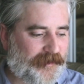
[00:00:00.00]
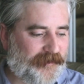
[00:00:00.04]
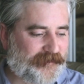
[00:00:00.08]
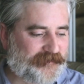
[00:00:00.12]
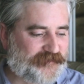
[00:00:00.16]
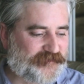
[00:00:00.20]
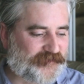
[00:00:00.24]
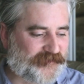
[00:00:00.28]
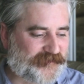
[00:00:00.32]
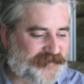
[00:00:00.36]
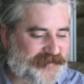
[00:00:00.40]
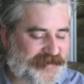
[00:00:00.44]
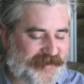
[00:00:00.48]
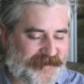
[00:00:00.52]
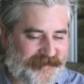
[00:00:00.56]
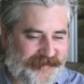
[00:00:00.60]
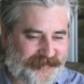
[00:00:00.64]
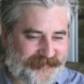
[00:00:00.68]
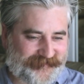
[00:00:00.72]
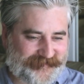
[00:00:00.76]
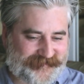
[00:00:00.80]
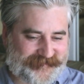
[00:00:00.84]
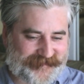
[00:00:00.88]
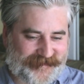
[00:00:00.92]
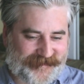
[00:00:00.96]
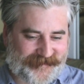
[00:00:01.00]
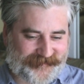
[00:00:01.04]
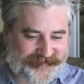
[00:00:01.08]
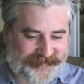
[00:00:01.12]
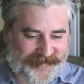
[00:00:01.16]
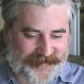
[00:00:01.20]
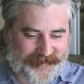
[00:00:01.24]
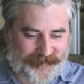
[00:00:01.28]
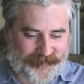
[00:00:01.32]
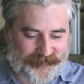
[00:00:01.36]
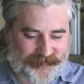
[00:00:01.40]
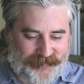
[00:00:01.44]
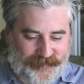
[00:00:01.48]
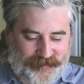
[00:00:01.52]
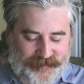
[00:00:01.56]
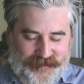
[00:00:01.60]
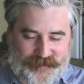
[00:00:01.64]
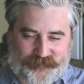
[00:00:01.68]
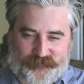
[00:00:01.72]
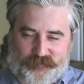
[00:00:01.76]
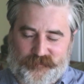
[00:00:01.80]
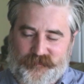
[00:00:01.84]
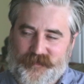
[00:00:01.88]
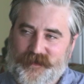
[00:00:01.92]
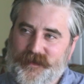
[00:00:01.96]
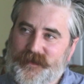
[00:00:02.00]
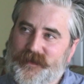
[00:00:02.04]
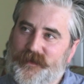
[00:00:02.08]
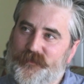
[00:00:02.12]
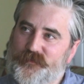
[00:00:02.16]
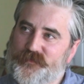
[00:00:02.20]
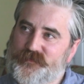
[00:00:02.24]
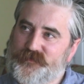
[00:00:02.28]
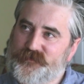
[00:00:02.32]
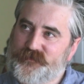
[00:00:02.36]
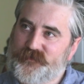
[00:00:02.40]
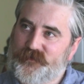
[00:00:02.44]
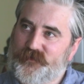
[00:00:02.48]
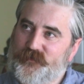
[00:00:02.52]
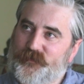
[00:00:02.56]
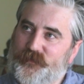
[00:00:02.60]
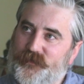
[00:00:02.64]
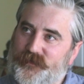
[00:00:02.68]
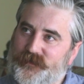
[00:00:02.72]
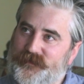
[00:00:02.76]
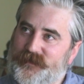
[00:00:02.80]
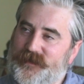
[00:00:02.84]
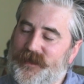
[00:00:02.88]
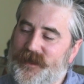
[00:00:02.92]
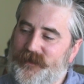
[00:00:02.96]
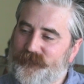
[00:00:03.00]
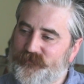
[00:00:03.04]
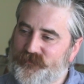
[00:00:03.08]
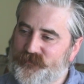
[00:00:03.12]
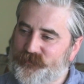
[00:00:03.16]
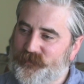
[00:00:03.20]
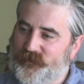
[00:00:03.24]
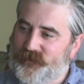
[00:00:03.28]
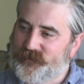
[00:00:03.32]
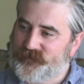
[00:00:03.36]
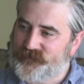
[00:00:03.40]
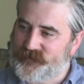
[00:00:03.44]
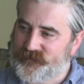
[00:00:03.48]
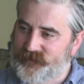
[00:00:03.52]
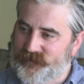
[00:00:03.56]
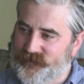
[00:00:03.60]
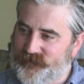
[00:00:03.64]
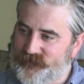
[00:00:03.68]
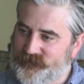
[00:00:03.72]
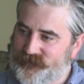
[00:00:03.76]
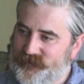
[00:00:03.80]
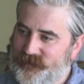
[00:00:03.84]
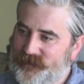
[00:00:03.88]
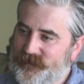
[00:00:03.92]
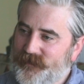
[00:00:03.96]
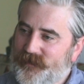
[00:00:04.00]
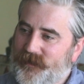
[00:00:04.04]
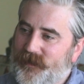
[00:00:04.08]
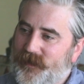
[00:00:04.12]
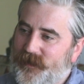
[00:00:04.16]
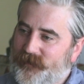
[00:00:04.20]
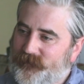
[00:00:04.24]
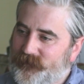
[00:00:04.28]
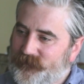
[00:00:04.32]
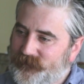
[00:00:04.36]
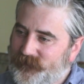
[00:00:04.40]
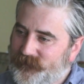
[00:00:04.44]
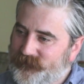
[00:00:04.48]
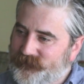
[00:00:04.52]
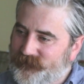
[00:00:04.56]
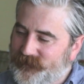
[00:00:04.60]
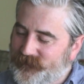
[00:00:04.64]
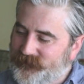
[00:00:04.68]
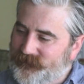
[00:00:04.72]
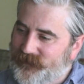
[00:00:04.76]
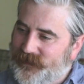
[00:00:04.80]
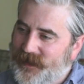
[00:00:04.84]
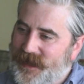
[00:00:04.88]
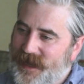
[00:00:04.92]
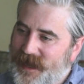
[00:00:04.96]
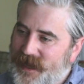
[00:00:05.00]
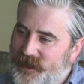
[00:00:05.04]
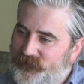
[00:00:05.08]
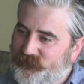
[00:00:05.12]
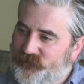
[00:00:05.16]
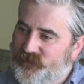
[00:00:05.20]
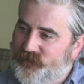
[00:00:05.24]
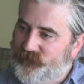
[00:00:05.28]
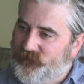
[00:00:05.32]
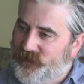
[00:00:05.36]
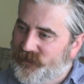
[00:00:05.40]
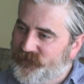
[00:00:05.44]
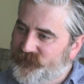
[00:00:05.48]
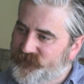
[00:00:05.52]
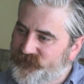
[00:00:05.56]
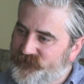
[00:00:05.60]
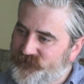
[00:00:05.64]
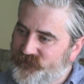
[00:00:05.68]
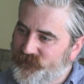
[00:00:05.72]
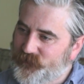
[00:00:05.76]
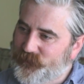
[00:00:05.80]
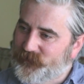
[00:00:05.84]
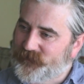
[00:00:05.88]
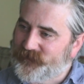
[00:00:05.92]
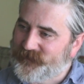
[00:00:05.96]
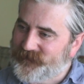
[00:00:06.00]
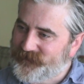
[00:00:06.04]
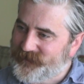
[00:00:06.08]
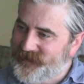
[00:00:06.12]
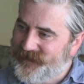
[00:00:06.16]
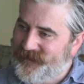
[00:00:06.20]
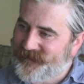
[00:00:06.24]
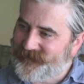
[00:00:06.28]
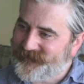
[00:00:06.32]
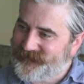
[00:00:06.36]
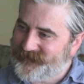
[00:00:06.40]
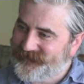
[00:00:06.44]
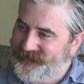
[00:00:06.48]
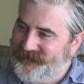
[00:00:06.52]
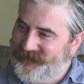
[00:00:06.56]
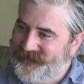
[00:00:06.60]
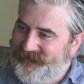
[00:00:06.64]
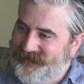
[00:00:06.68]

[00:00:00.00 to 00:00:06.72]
I think George Carlin said, if you think how stupid the average person is, think that half of them are stupider than that.